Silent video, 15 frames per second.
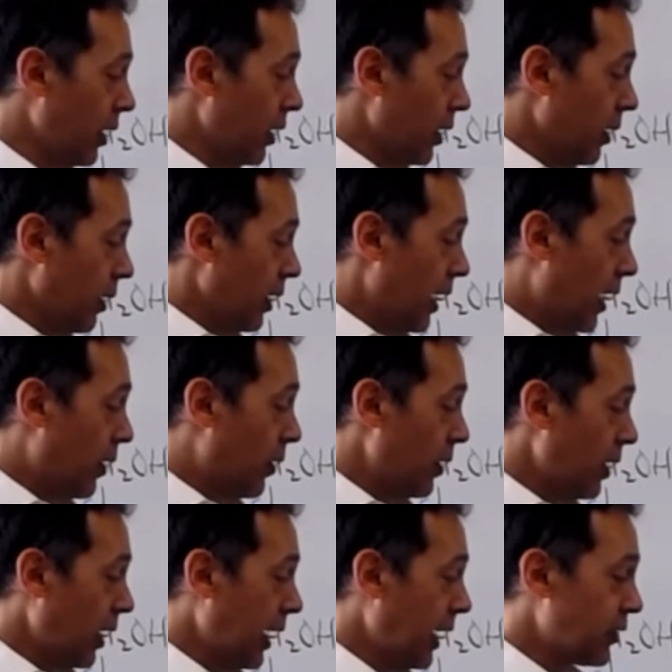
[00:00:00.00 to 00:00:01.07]
Now,
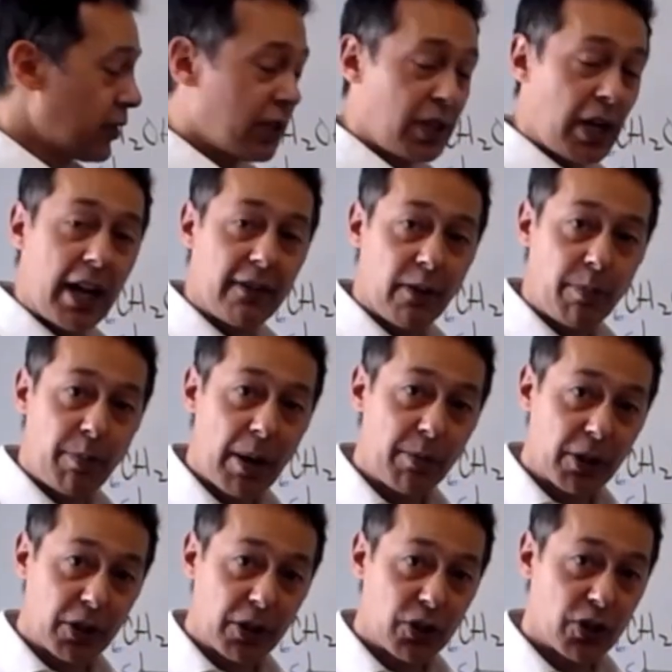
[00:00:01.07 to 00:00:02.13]
as kind of a
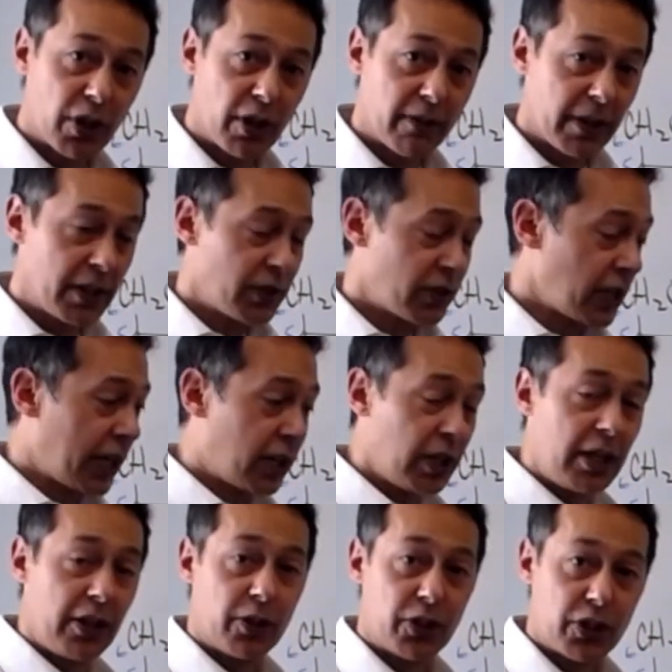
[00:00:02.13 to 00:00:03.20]
public service, I could
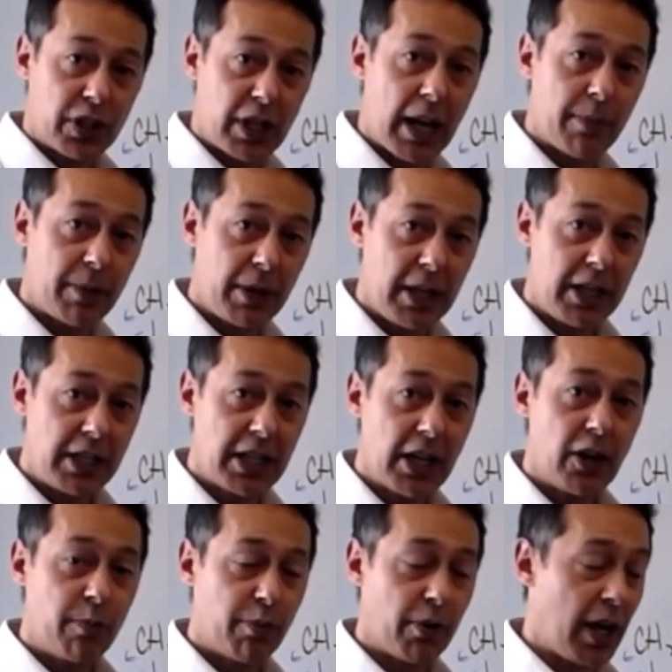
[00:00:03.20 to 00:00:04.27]
either stop eating dairy
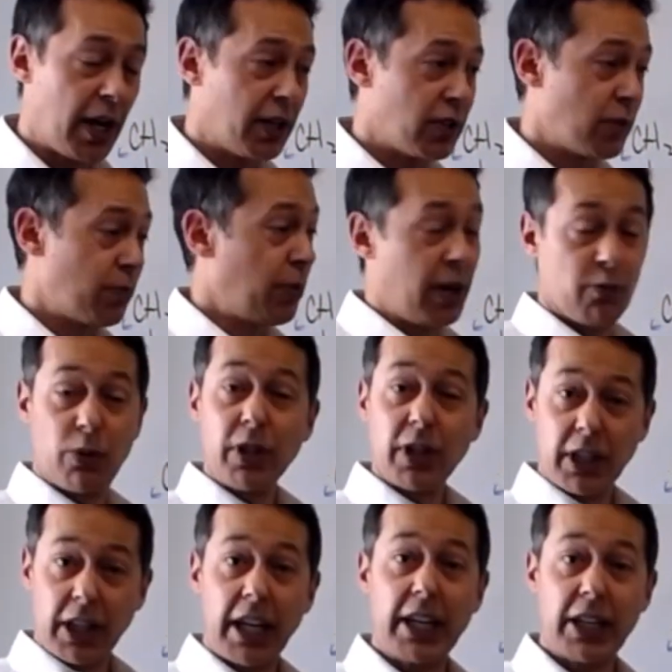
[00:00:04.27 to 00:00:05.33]
products, but I really
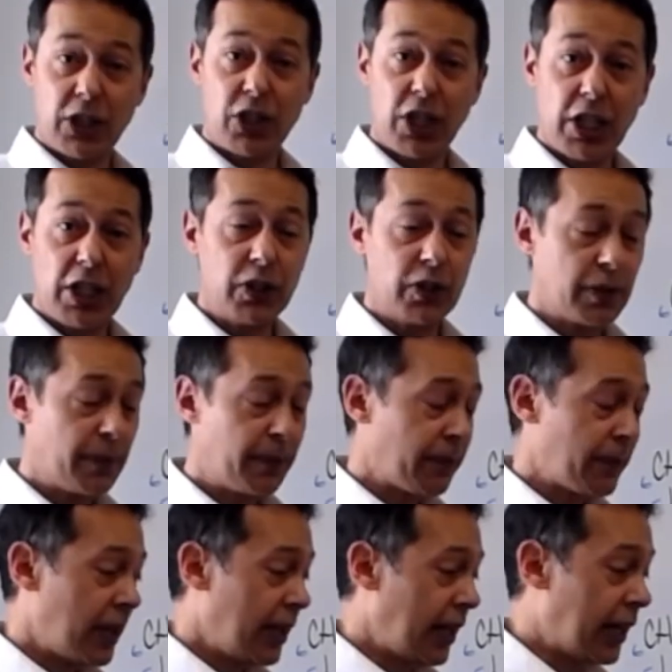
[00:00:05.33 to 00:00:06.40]
like cheese,
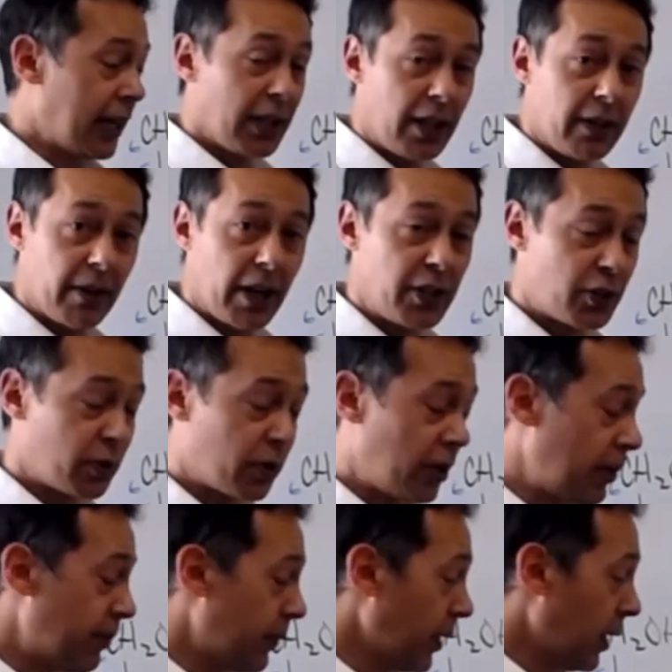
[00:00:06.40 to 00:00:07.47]
and I love ice cream.